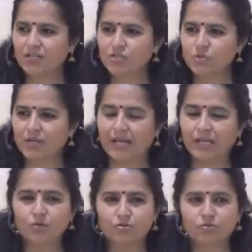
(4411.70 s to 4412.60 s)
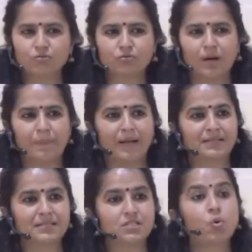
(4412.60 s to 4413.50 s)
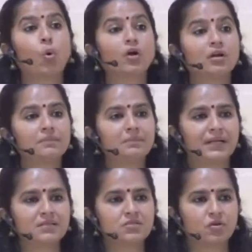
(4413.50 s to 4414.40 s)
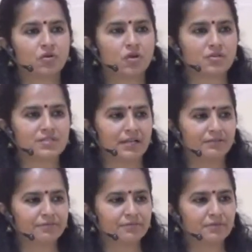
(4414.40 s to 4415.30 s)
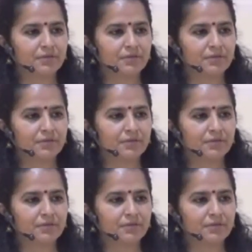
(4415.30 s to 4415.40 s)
So I'd like you to apply this quantum lens on yourself